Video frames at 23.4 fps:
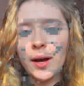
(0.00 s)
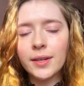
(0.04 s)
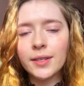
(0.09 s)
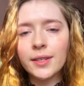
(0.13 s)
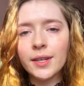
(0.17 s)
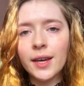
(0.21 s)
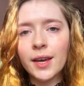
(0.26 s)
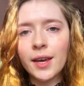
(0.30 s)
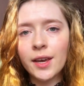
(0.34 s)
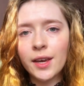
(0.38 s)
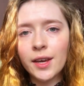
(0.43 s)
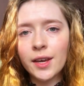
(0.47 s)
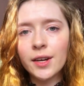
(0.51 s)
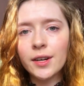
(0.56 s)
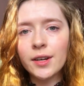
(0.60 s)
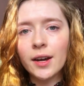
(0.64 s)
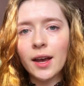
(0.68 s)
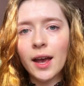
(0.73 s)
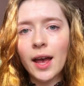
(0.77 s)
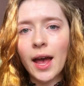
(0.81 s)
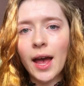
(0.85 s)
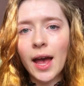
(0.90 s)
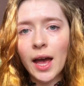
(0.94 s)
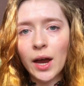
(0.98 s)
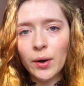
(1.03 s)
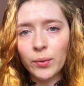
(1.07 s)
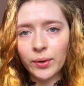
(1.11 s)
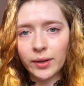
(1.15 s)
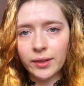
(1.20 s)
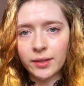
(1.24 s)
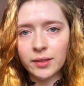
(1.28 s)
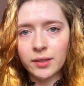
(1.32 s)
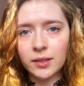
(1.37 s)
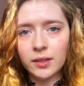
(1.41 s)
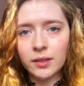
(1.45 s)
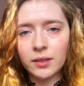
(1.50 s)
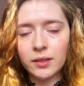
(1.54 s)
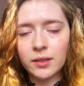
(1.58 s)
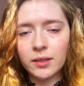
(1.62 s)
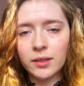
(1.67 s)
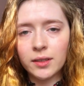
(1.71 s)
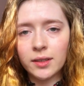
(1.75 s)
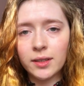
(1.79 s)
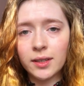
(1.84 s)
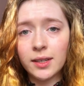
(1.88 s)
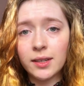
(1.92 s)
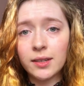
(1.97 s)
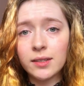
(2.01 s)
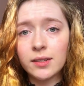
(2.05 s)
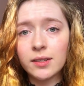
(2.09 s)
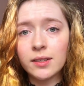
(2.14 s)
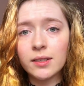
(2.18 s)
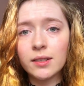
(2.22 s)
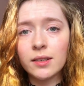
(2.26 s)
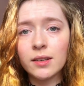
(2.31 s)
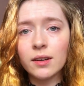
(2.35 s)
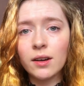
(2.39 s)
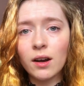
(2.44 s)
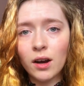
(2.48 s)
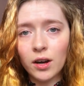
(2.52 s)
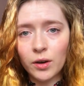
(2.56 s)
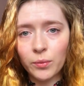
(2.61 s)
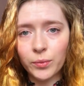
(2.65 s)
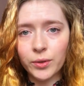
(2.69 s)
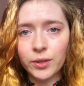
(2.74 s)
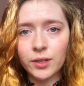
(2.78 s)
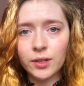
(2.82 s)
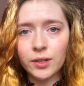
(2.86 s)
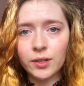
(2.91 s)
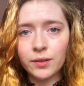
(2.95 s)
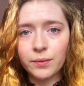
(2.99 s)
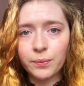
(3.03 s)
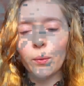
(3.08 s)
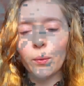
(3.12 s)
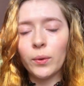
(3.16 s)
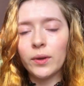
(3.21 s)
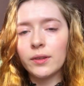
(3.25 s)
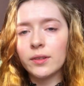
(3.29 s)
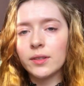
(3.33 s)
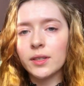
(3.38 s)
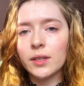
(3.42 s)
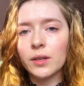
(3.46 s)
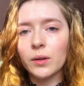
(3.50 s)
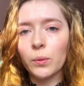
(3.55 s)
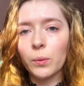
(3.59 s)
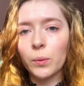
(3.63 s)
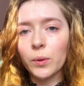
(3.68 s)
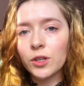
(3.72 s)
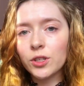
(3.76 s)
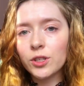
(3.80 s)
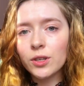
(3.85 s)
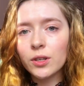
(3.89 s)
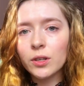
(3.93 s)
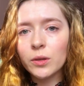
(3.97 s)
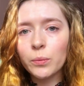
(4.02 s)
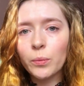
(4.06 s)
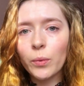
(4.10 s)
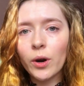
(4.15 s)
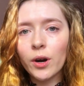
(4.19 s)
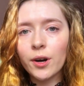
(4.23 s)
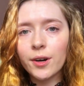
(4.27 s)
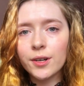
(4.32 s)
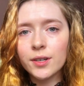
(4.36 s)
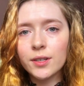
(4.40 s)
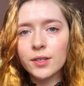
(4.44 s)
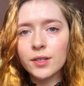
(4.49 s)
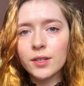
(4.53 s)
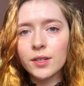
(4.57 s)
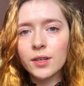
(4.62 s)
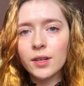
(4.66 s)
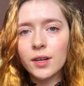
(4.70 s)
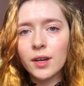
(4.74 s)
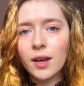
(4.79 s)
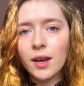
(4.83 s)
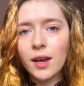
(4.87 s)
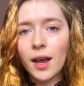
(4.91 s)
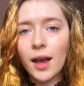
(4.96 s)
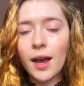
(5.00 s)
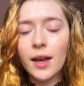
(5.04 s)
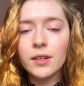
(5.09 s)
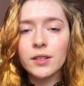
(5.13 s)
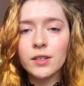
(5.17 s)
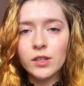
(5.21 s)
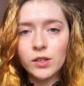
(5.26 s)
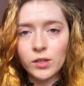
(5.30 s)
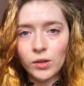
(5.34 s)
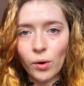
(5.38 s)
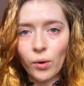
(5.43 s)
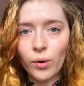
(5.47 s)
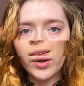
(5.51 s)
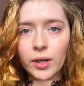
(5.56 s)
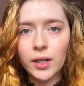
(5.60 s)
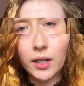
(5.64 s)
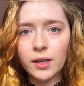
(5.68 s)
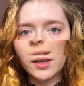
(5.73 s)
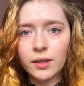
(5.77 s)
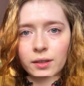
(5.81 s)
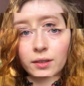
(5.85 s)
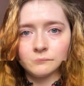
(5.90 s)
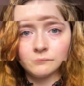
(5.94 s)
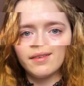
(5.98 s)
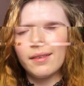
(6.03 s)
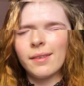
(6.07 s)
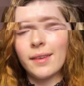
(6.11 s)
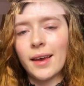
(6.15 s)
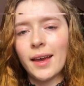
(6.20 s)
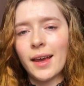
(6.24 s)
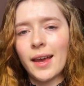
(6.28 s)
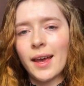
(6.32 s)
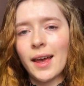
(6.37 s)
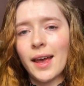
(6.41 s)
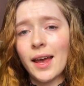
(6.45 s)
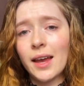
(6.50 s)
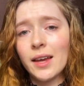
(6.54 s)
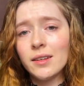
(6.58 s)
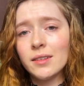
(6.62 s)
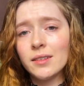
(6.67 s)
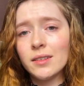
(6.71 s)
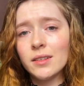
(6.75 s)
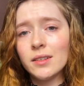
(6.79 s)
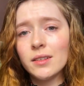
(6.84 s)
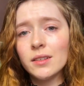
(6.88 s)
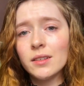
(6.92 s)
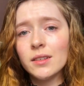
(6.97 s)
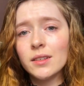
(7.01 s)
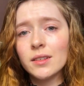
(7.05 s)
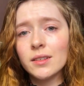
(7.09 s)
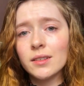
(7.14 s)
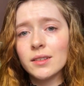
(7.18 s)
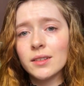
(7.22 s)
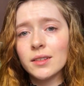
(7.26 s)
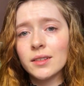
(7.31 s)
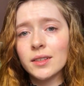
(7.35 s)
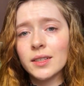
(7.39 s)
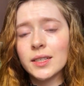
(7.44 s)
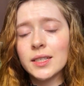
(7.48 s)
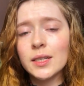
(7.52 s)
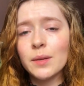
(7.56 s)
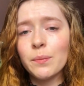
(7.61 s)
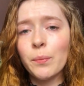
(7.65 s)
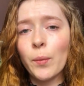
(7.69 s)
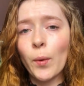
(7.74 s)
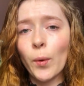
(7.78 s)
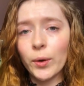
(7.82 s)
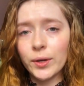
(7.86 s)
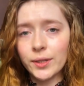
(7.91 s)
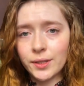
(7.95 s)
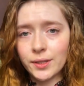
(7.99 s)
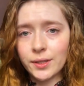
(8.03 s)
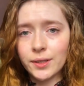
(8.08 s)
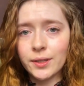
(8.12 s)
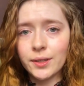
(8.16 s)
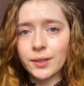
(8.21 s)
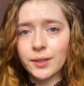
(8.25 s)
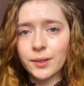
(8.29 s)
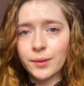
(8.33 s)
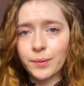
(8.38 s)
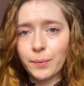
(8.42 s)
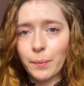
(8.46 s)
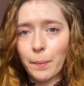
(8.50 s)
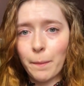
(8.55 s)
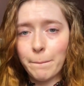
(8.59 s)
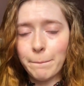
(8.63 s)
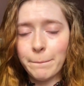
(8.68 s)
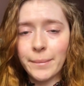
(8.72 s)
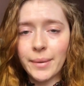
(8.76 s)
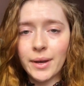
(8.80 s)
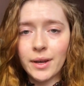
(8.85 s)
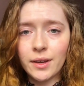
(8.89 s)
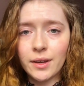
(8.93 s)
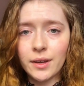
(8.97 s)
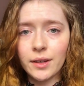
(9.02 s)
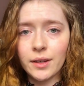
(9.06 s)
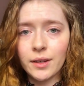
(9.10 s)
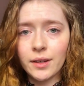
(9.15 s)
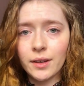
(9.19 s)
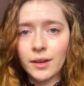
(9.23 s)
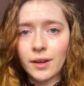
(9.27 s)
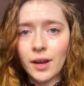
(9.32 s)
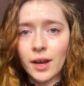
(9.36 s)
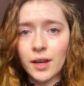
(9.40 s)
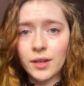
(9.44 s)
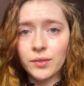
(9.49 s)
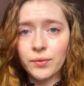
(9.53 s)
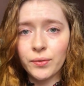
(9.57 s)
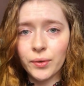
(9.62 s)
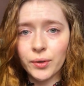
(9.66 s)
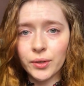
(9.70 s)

but here everything is in harmony with the visual part and story. The ending disappointing me at